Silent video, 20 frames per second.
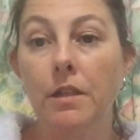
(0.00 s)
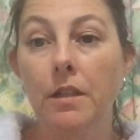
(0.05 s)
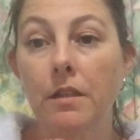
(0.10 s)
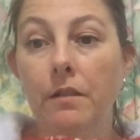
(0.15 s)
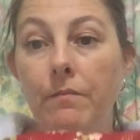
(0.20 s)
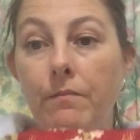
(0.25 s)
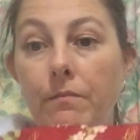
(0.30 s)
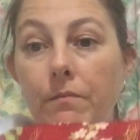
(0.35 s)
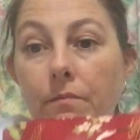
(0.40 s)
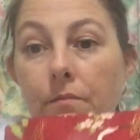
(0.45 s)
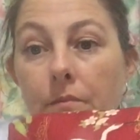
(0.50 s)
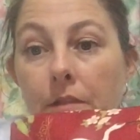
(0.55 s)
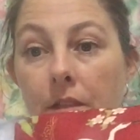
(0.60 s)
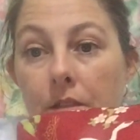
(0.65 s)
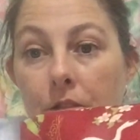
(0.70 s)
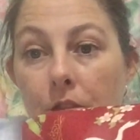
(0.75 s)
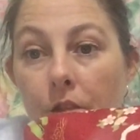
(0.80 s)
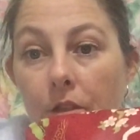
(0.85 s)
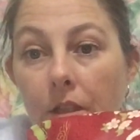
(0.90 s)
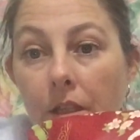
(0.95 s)
They're
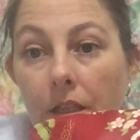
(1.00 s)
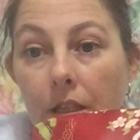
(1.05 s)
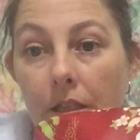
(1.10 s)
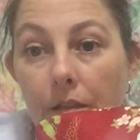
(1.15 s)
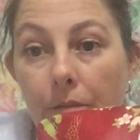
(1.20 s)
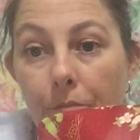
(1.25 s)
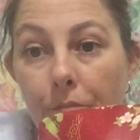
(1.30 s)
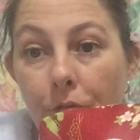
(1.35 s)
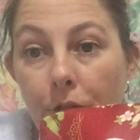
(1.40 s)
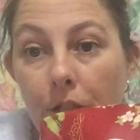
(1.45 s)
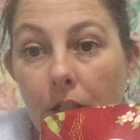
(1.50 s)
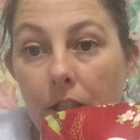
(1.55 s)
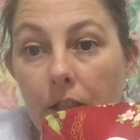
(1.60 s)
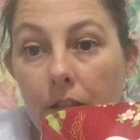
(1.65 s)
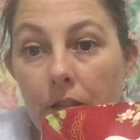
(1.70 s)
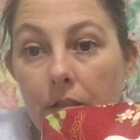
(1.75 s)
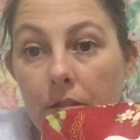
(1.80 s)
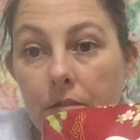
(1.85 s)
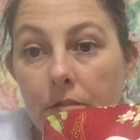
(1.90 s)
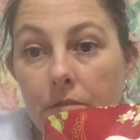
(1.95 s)
turning out
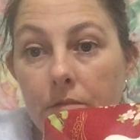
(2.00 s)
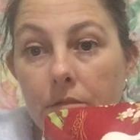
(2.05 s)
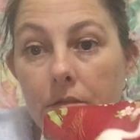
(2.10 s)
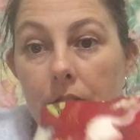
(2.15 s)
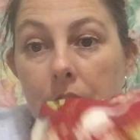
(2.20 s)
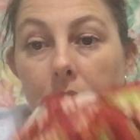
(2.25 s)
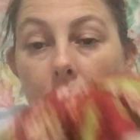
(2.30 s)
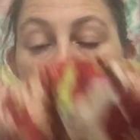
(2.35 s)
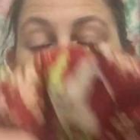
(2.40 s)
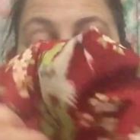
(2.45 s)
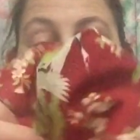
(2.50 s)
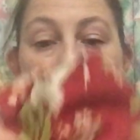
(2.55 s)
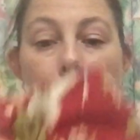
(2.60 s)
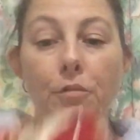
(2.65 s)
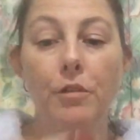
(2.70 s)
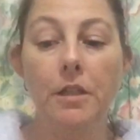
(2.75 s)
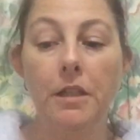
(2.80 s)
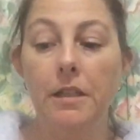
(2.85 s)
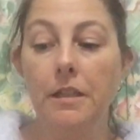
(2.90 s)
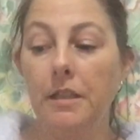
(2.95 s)
pretty
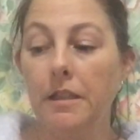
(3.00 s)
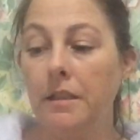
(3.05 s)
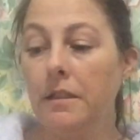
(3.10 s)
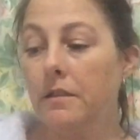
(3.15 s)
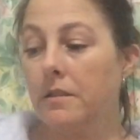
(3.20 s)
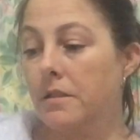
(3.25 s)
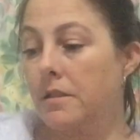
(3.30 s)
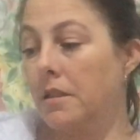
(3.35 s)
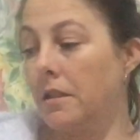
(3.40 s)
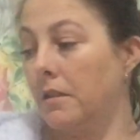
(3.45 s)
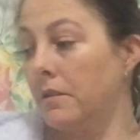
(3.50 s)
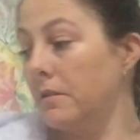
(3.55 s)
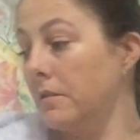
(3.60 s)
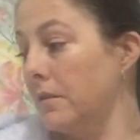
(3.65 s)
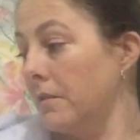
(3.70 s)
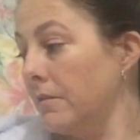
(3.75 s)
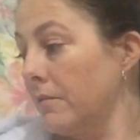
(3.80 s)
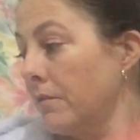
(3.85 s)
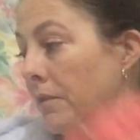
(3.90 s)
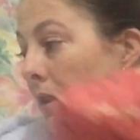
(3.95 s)
neat, so
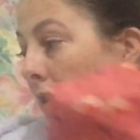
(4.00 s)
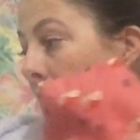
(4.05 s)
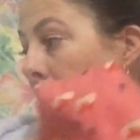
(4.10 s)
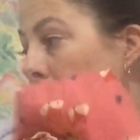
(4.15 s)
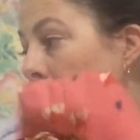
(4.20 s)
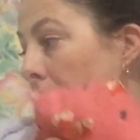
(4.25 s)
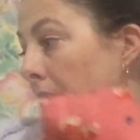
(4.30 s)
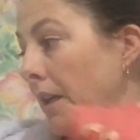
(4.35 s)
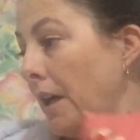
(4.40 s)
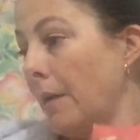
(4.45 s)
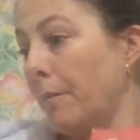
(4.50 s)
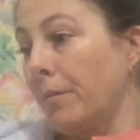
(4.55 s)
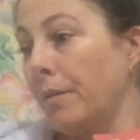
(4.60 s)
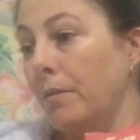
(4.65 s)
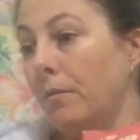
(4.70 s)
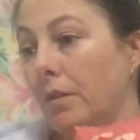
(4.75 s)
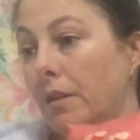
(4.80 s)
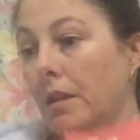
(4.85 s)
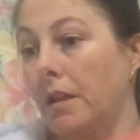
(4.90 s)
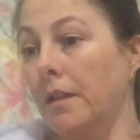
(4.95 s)
really happy
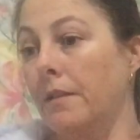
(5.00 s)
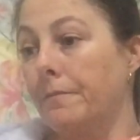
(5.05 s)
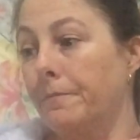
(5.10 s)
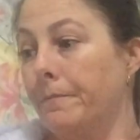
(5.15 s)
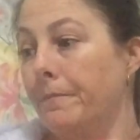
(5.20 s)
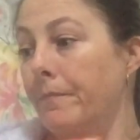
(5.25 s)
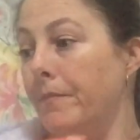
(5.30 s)
with that.